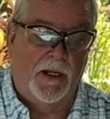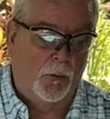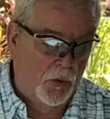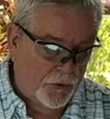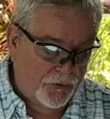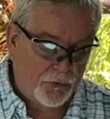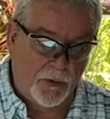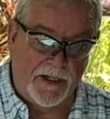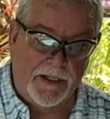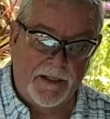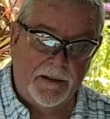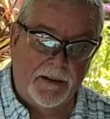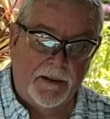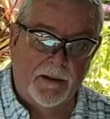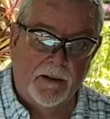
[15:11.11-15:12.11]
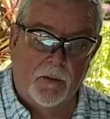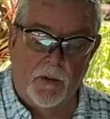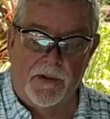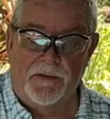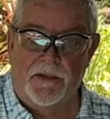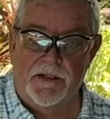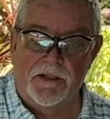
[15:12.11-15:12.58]
And we'll treat it
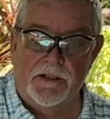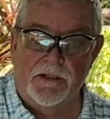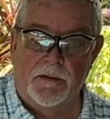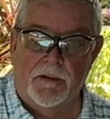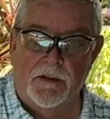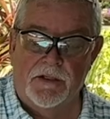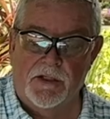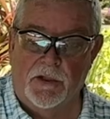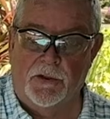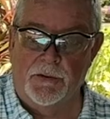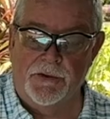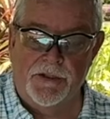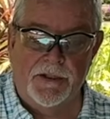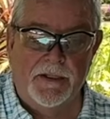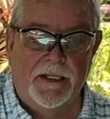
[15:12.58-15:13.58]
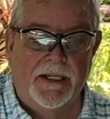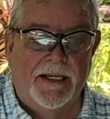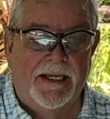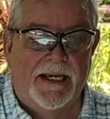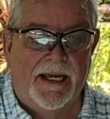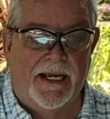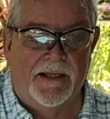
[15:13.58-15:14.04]
with this solution,
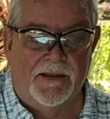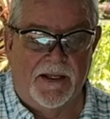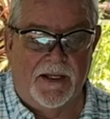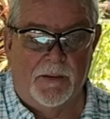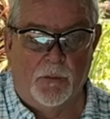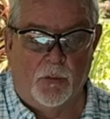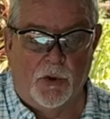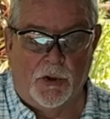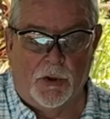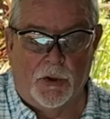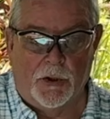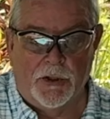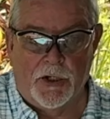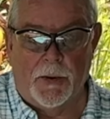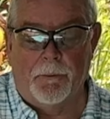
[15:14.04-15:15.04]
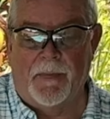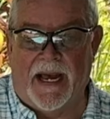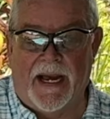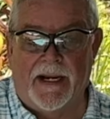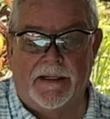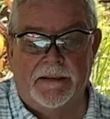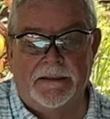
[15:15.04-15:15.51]
and then we'll come
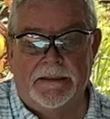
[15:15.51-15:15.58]
back